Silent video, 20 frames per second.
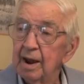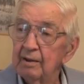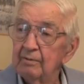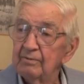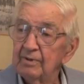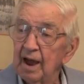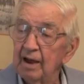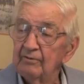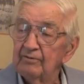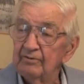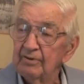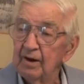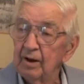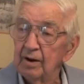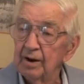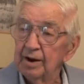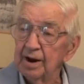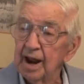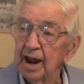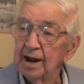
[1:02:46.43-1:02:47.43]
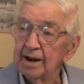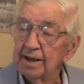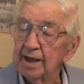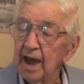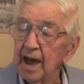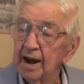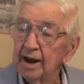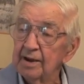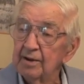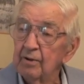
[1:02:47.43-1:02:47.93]
And I fell in that
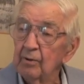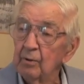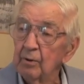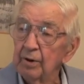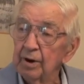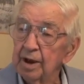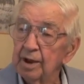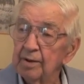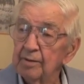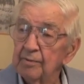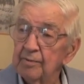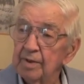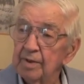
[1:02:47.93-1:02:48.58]
category.